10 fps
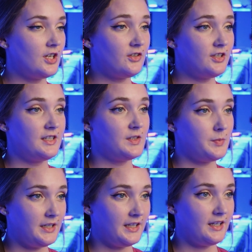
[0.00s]
Generally
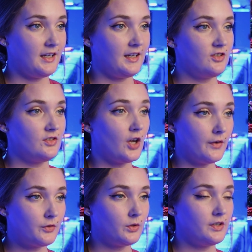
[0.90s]
speaking,
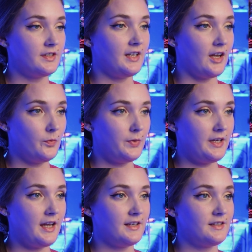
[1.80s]
soft corals and
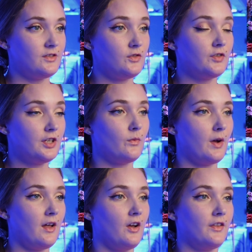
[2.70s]
LPS do really
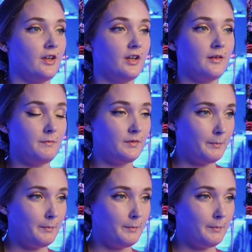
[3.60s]
well on the